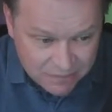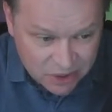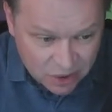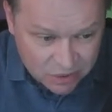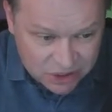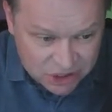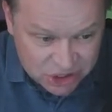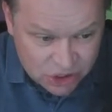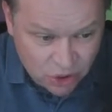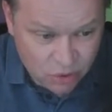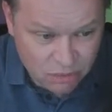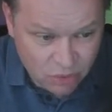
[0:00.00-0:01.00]
go to
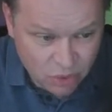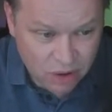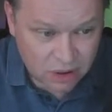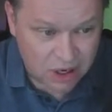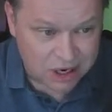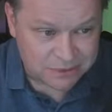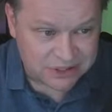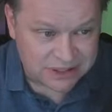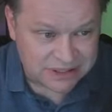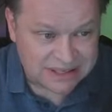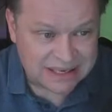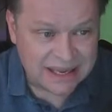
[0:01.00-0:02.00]
Show More
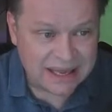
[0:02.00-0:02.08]
Options,